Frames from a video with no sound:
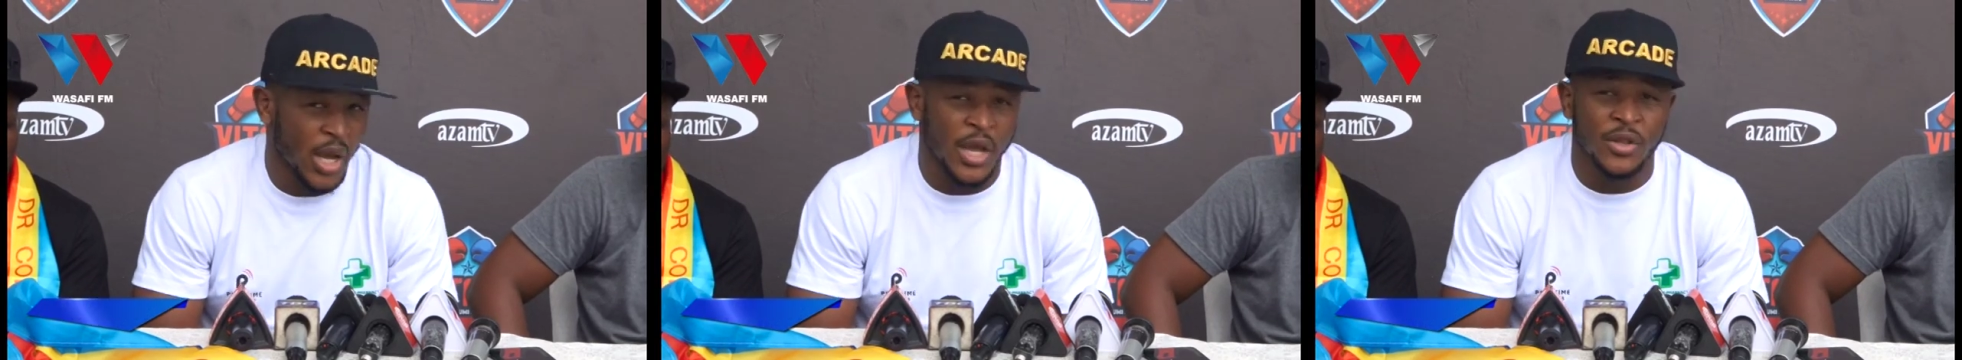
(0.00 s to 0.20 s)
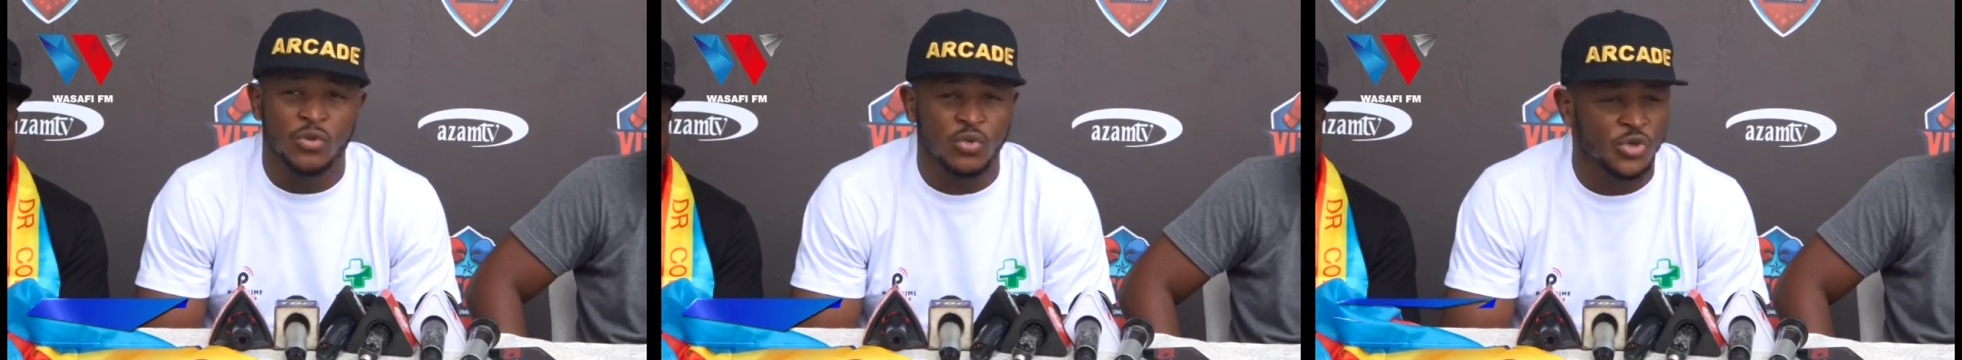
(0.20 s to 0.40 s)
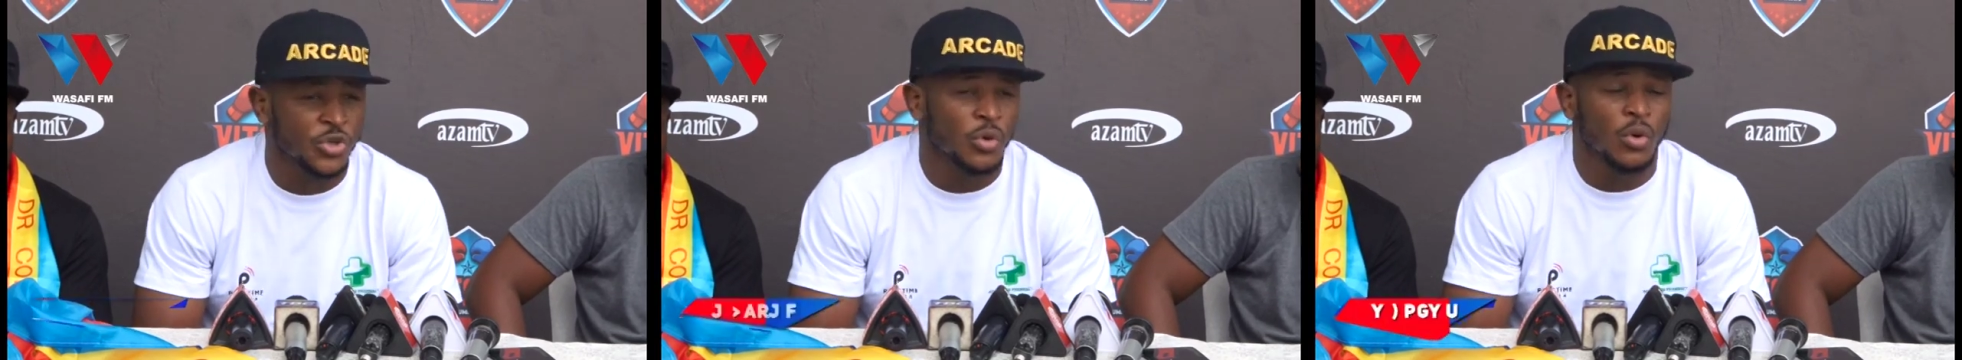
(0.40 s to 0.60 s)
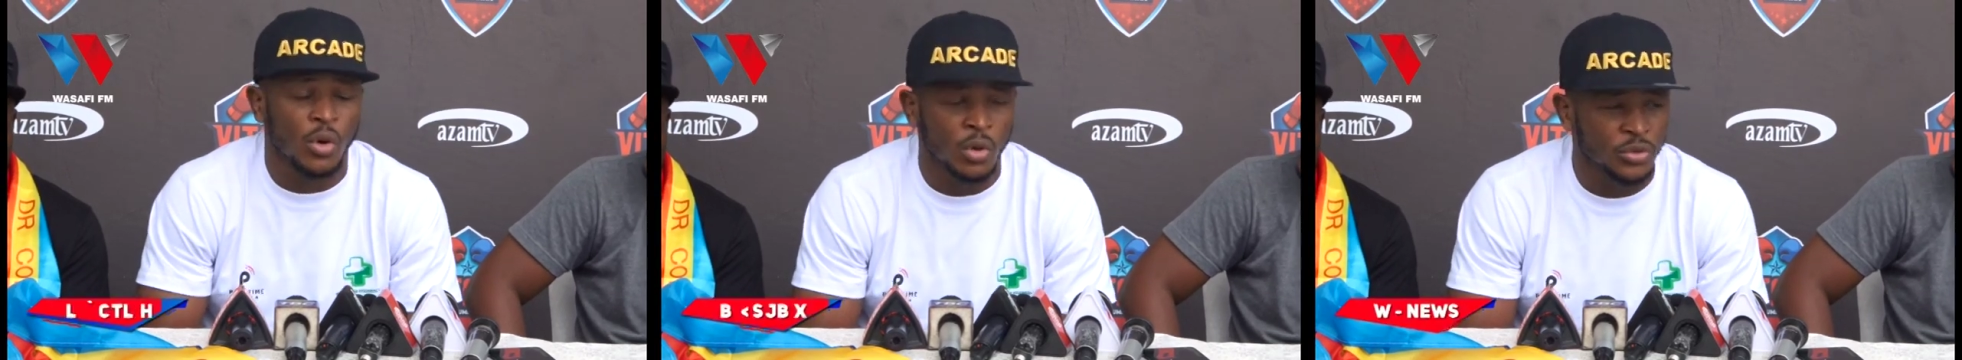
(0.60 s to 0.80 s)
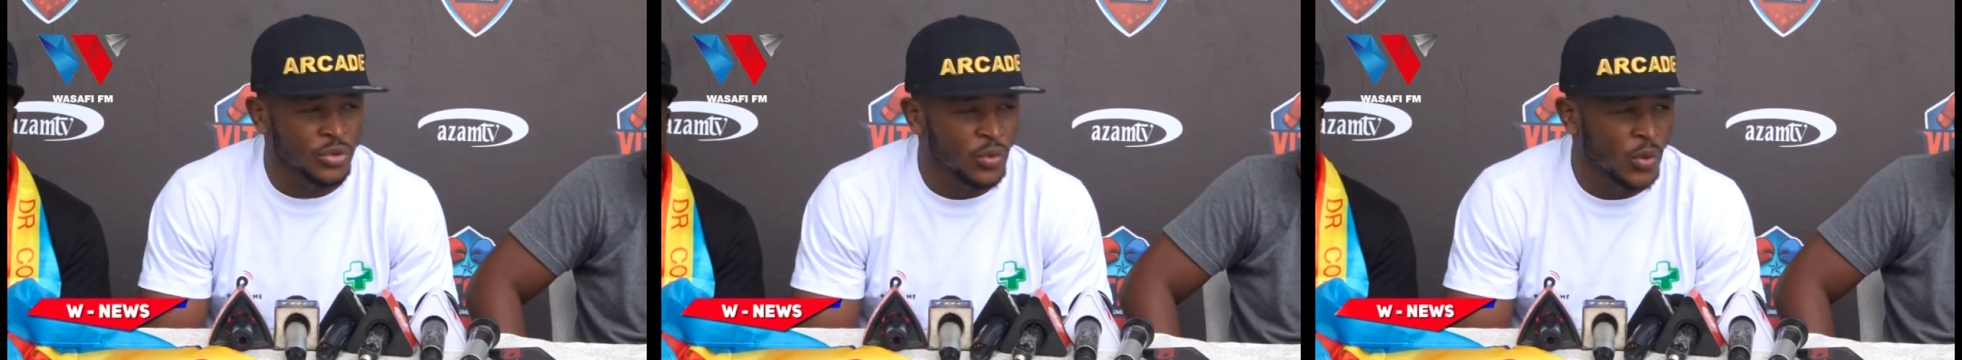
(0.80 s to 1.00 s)
and to show
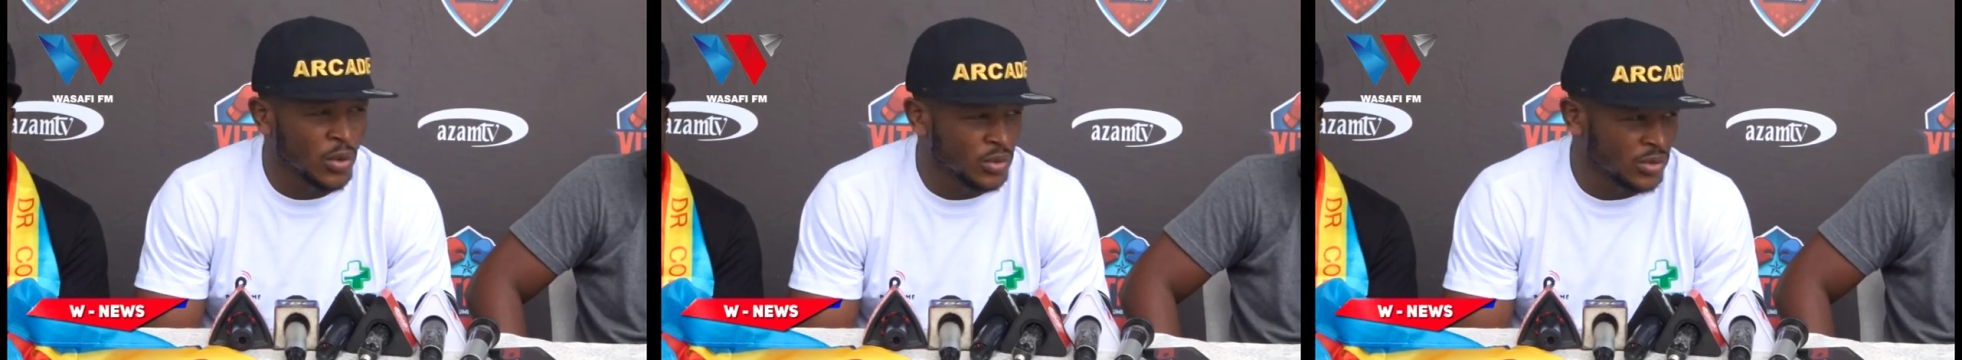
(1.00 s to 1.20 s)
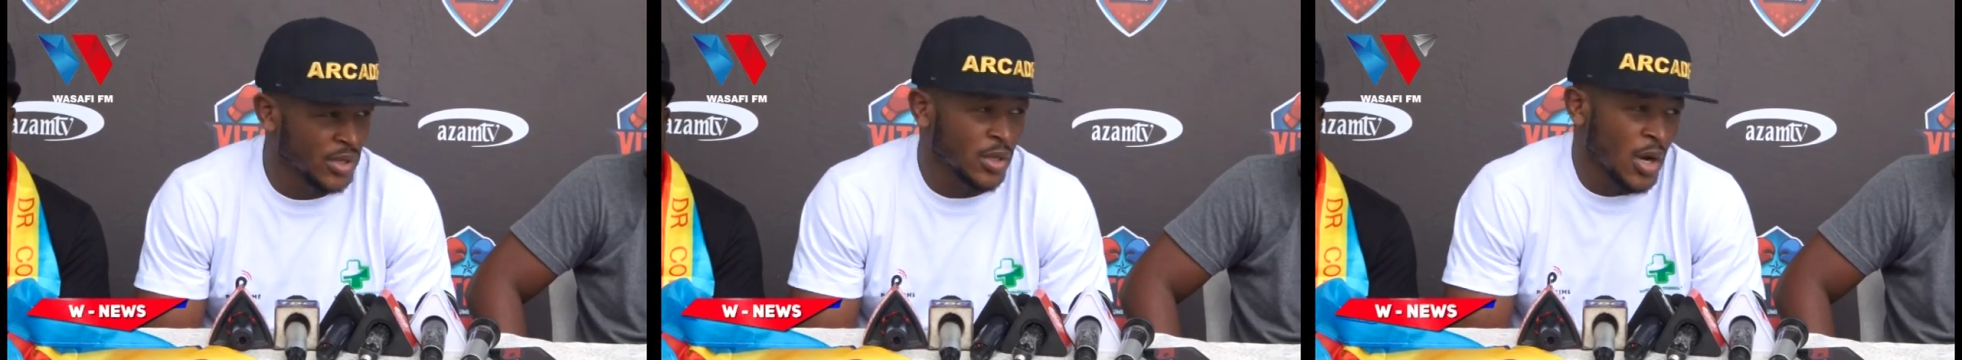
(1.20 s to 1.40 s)
all the world